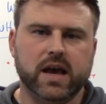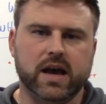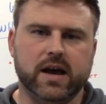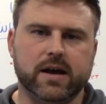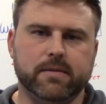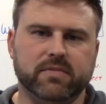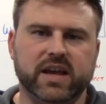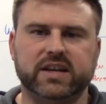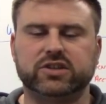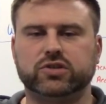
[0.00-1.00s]

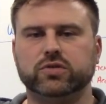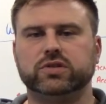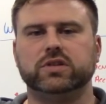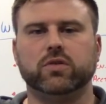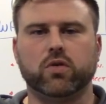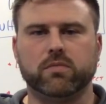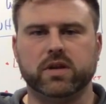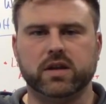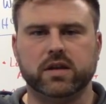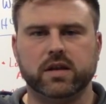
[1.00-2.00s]
like Susan
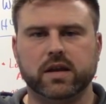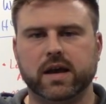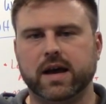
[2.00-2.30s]
Orman